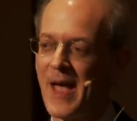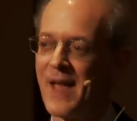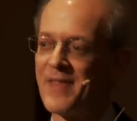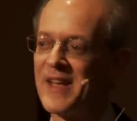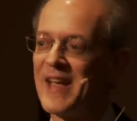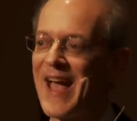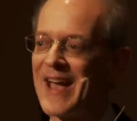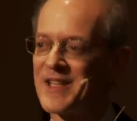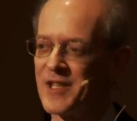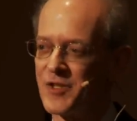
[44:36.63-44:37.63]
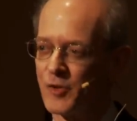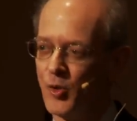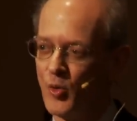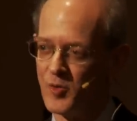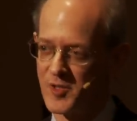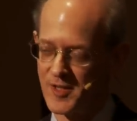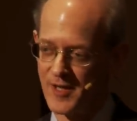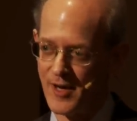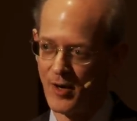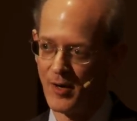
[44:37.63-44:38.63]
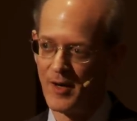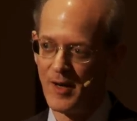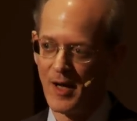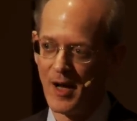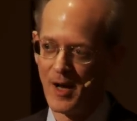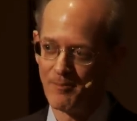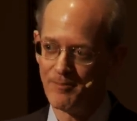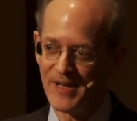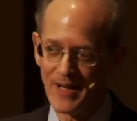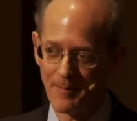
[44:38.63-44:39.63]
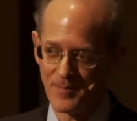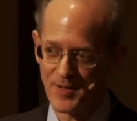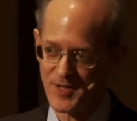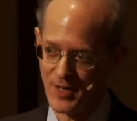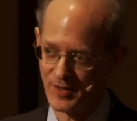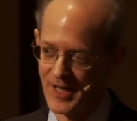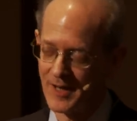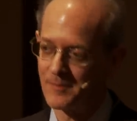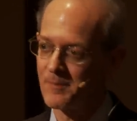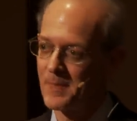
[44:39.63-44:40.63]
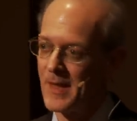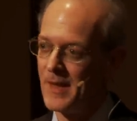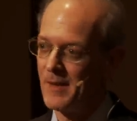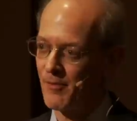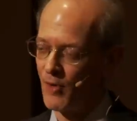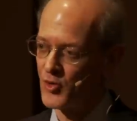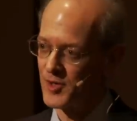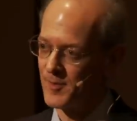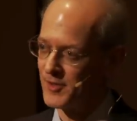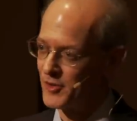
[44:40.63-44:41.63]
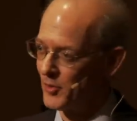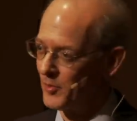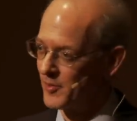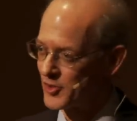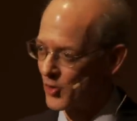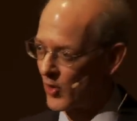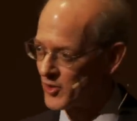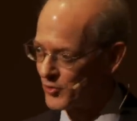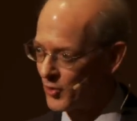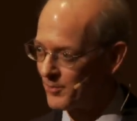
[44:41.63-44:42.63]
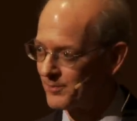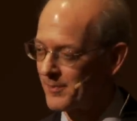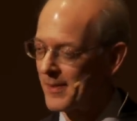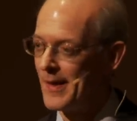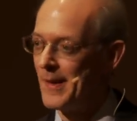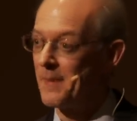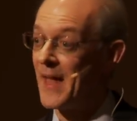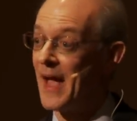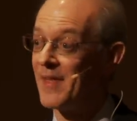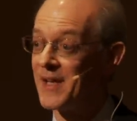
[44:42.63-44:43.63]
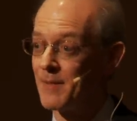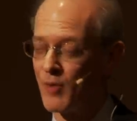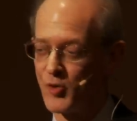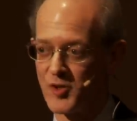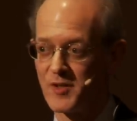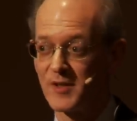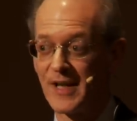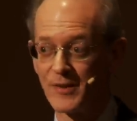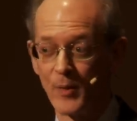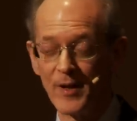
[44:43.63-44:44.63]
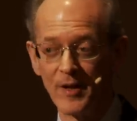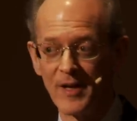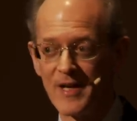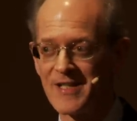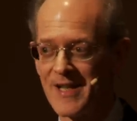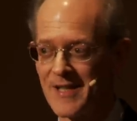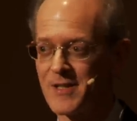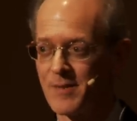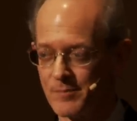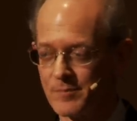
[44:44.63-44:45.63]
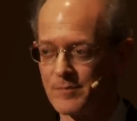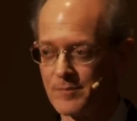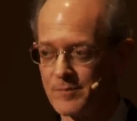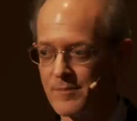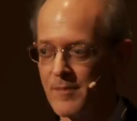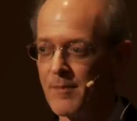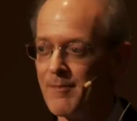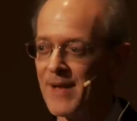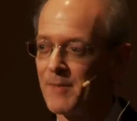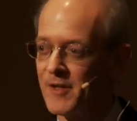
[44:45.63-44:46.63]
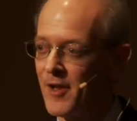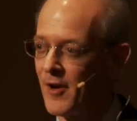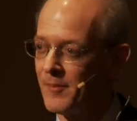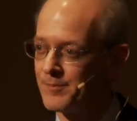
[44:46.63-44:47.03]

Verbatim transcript: And then he has his goons there uh, beat up Sergei, throws him into the storage room. And then he approaches Katerina and he says, Make me dinner.